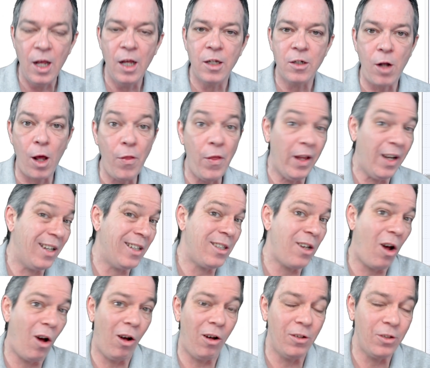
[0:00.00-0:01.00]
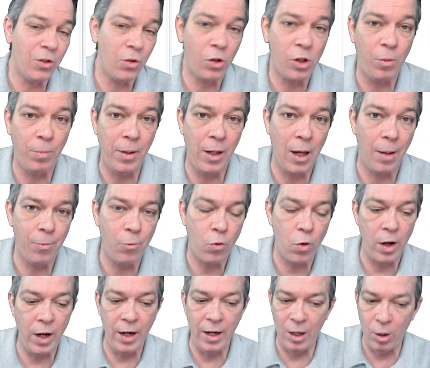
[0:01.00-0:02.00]
So I think this also could be
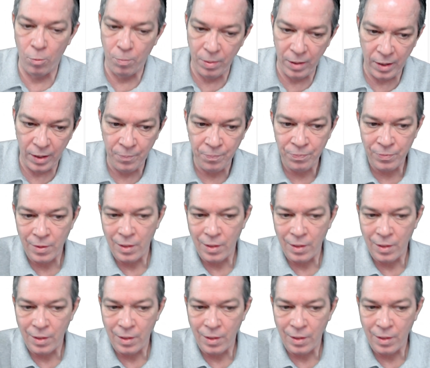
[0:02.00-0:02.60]
upgraded. It would be